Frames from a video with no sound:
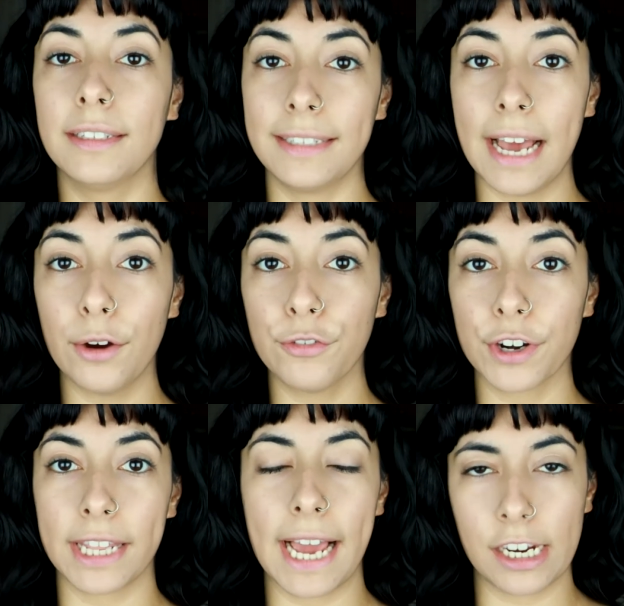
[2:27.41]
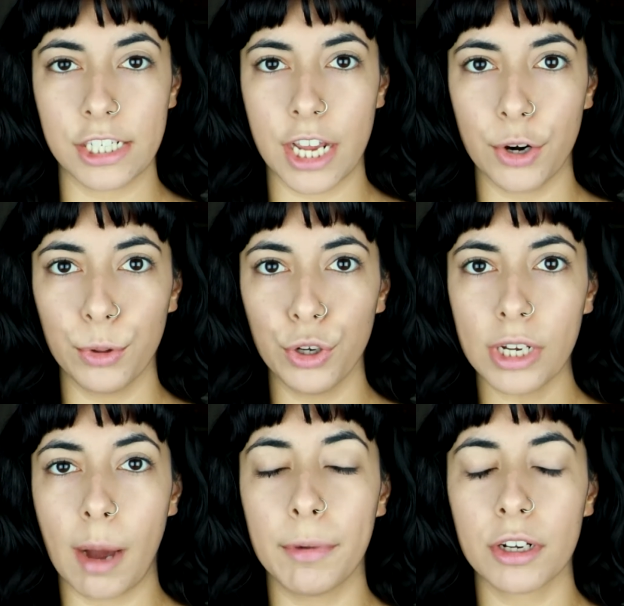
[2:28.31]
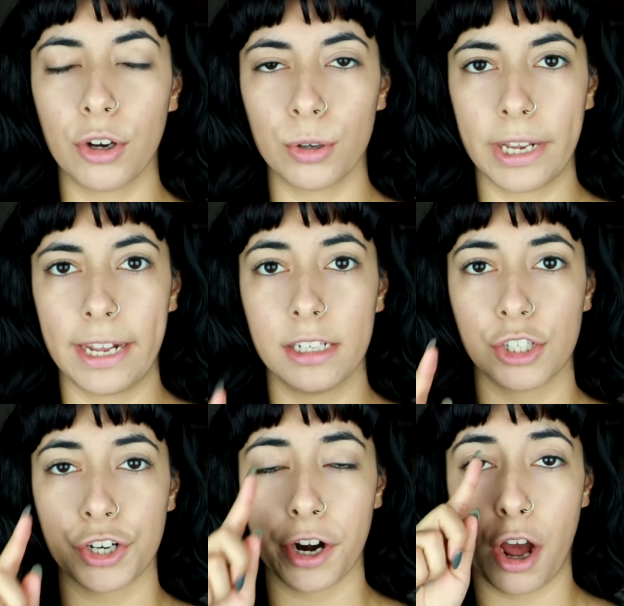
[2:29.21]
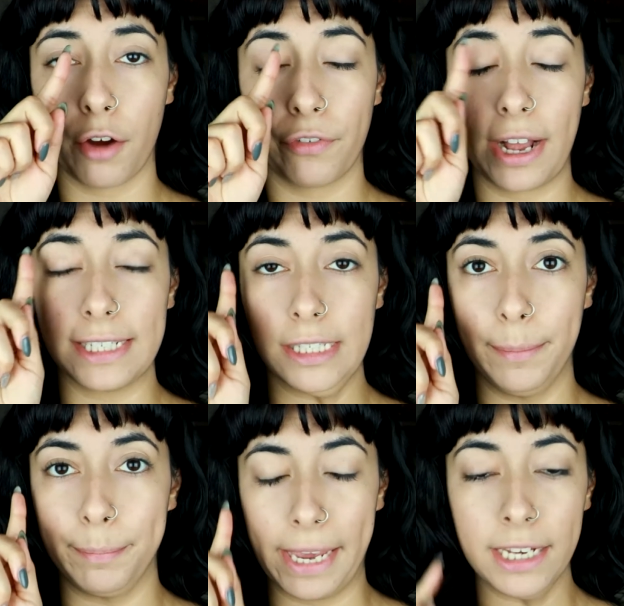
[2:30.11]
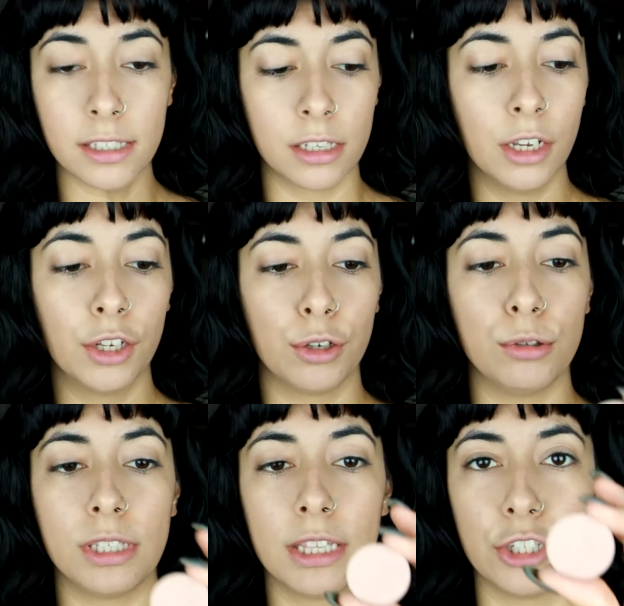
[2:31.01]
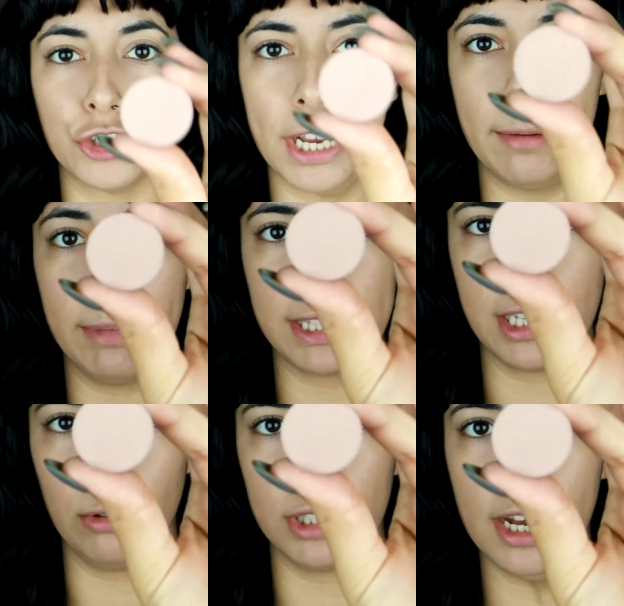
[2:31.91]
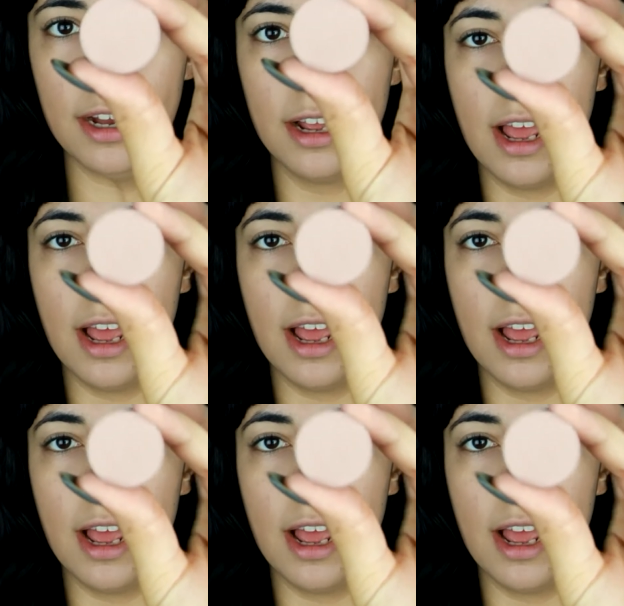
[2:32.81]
Now for the eyeshadow look, I'm going to go ahead and start off as the base using the shade Matilda.